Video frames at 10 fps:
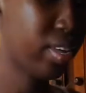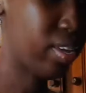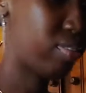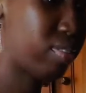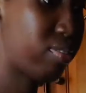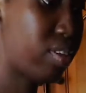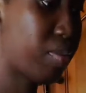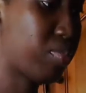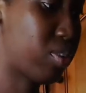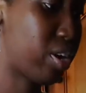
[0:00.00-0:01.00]
I think it's the
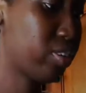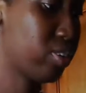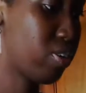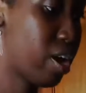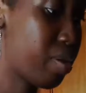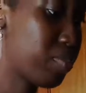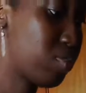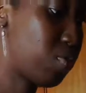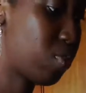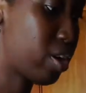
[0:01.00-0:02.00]
same 30
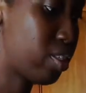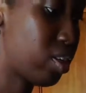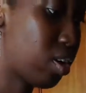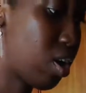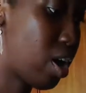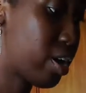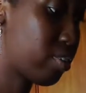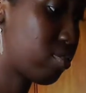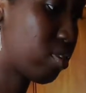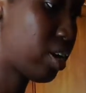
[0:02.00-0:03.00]
grams for the
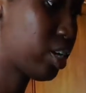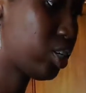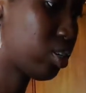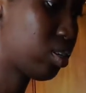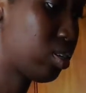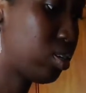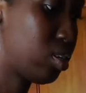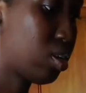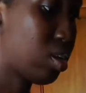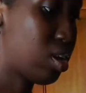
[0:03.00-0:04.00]
cornstarch.
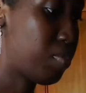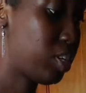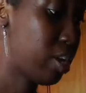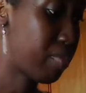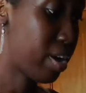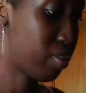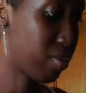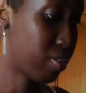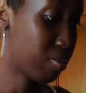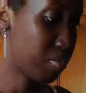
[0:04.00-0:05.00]
Let me check back
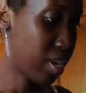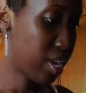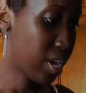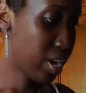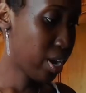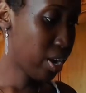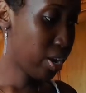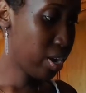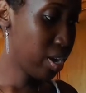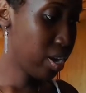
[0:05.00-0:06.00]
the recipe
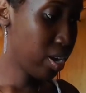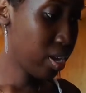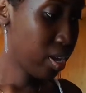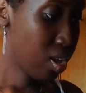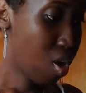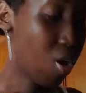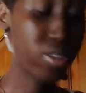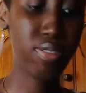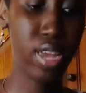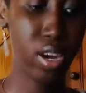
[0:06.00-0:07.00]
here.
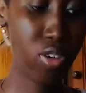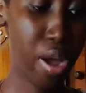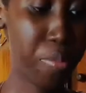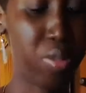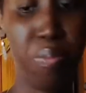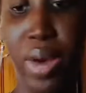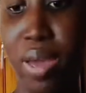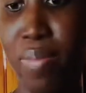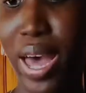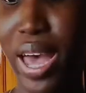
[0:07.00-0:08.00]
Oh, it's 10 grams,
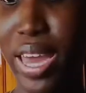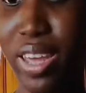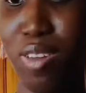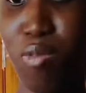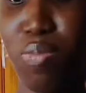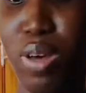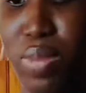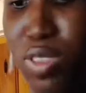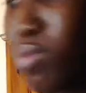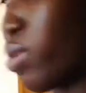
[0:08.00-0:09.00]
my bad.
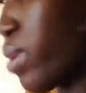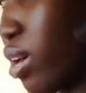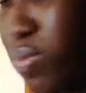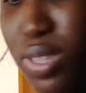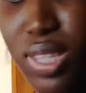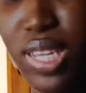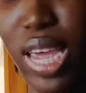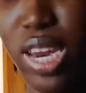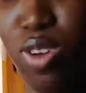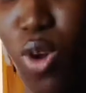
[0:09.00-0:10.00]
For me to buy, I'm gonna put
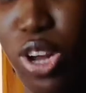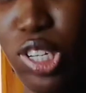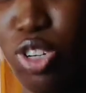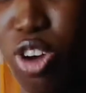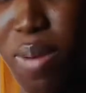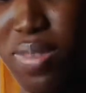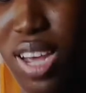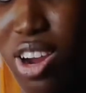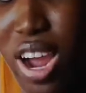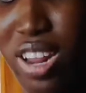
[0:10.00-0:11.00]
30
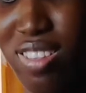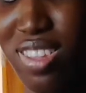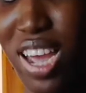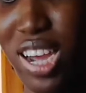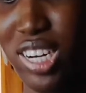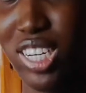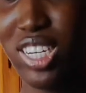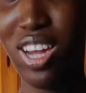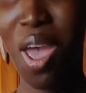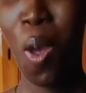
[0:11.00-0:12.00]
grams of
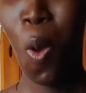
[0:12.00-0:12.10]
cornstarch.